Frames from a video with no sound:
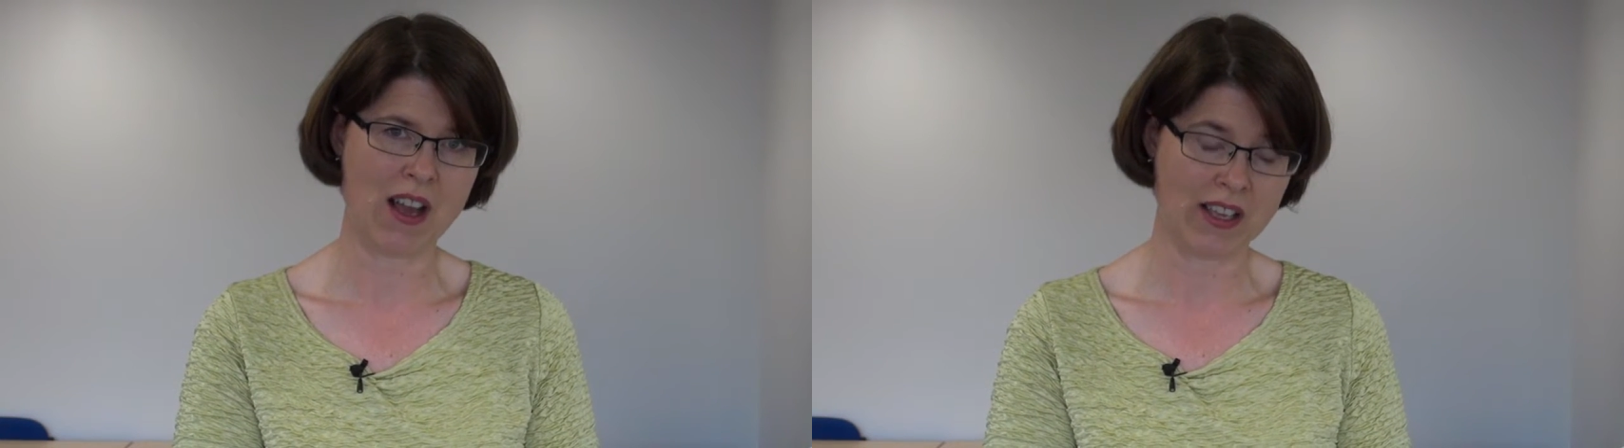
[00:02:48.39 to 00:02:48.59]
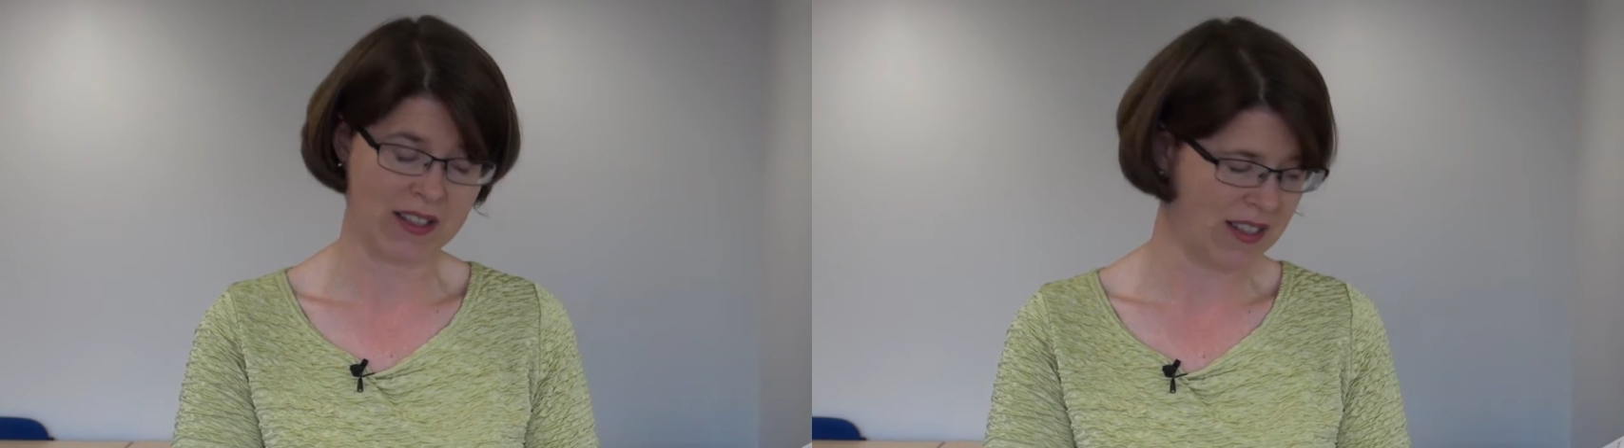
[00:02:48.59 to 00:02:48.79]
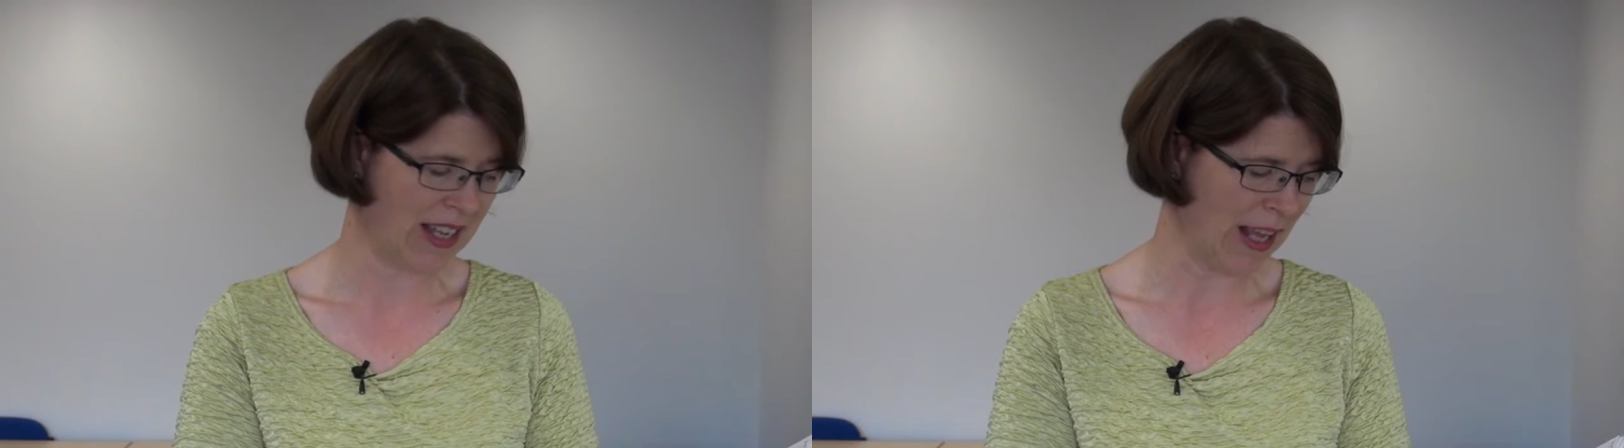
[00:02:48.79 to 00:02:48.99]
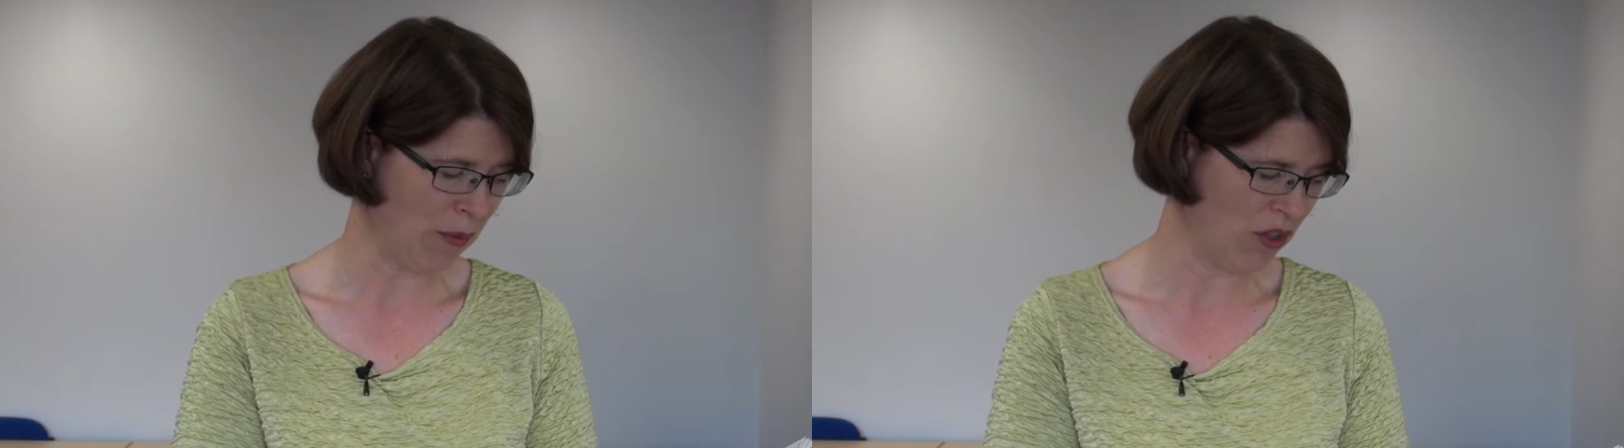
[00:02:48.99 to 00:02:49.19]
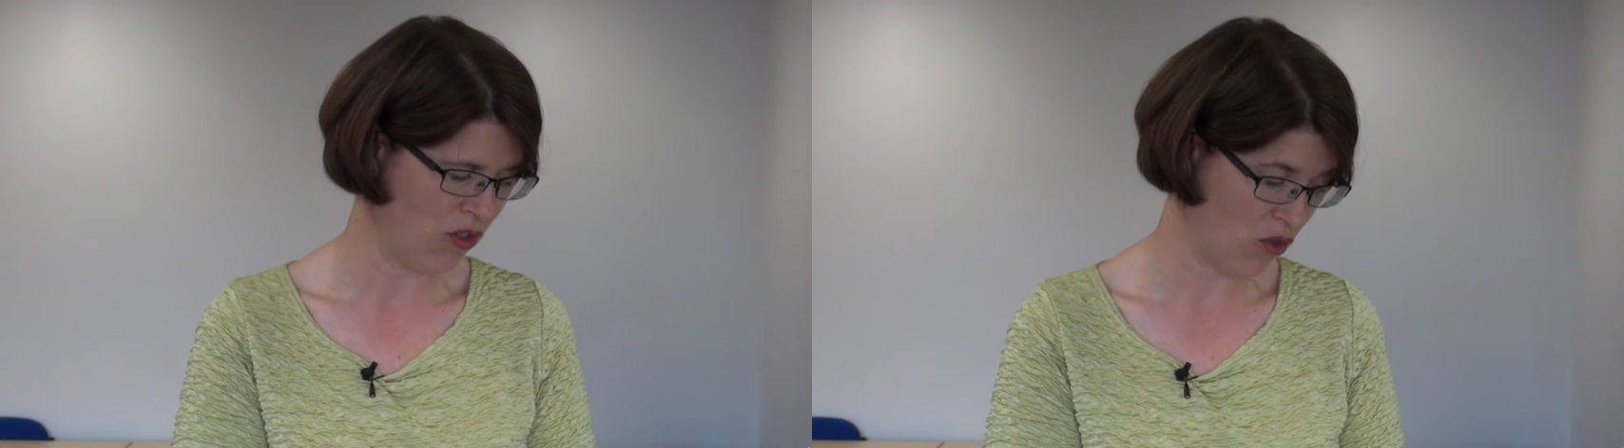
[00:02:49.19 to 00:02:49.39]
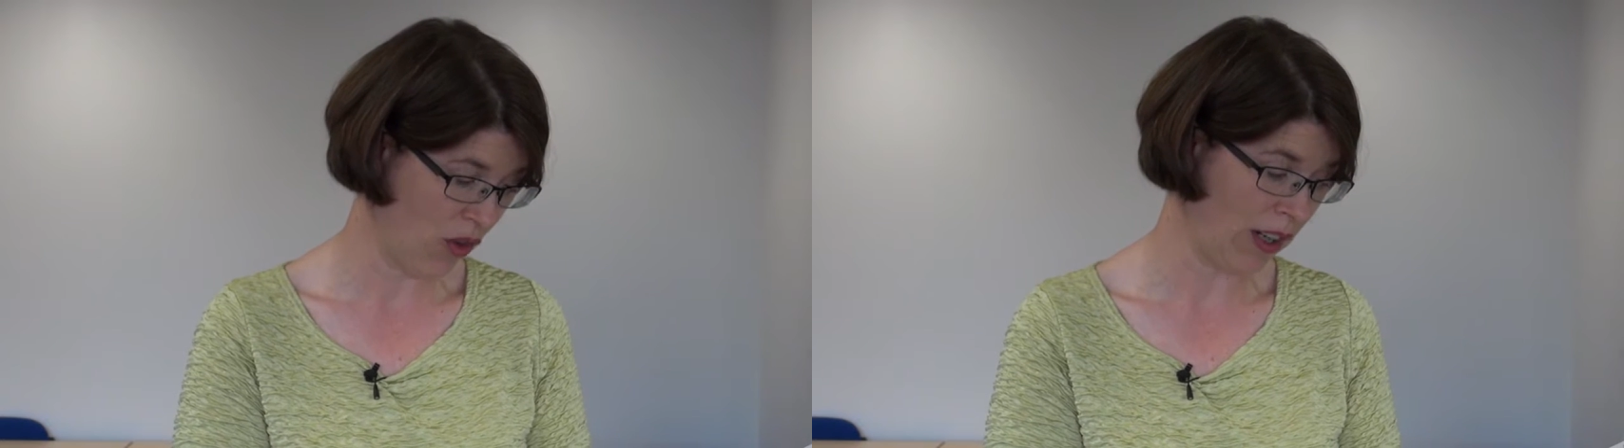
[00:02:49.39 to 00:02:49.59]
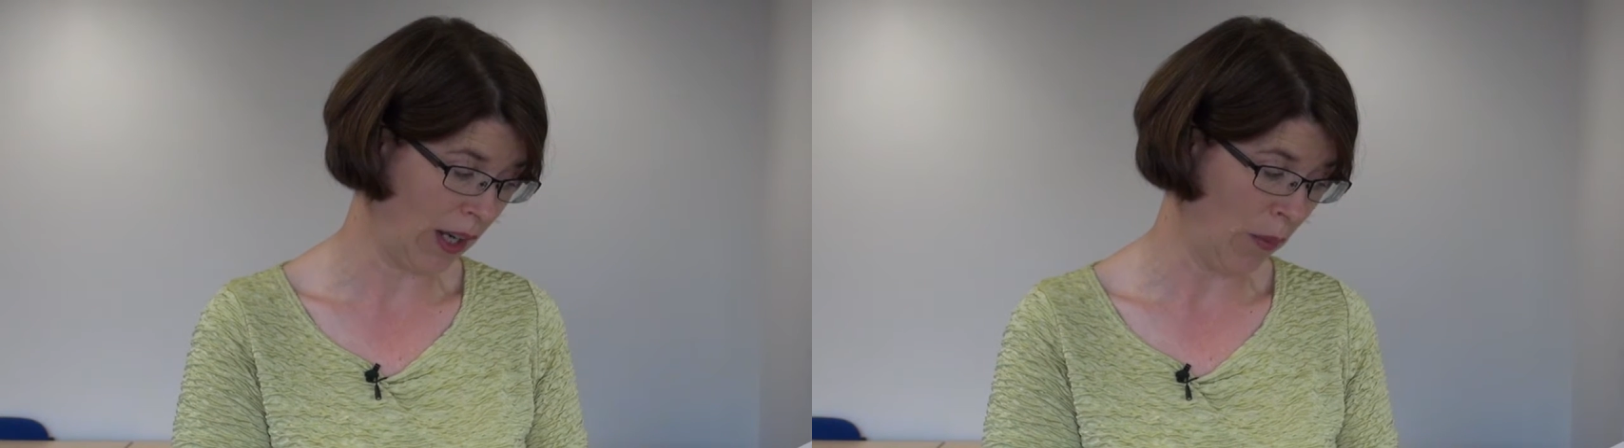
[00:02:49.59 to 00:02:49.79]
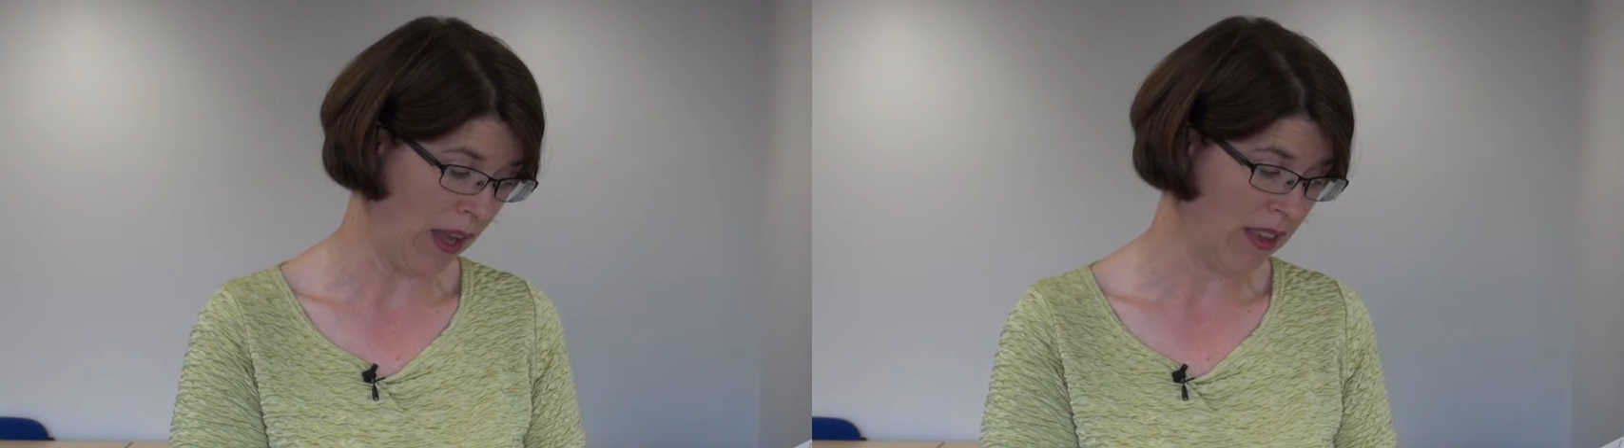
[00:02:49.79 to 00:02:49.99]
I could see they were
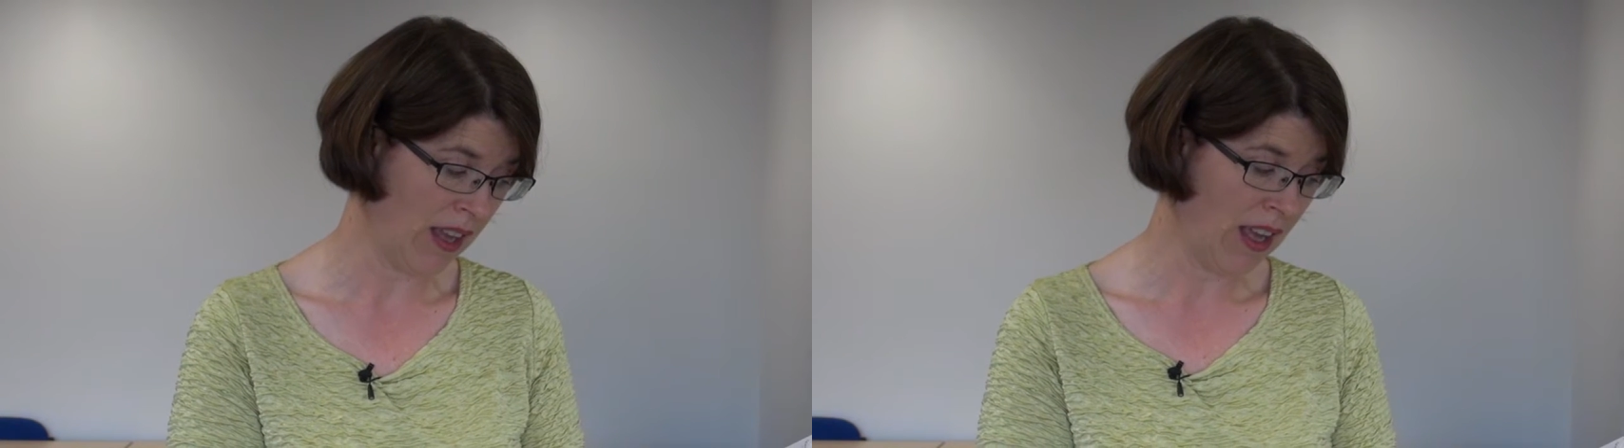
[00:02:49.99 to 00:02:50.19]
struggling with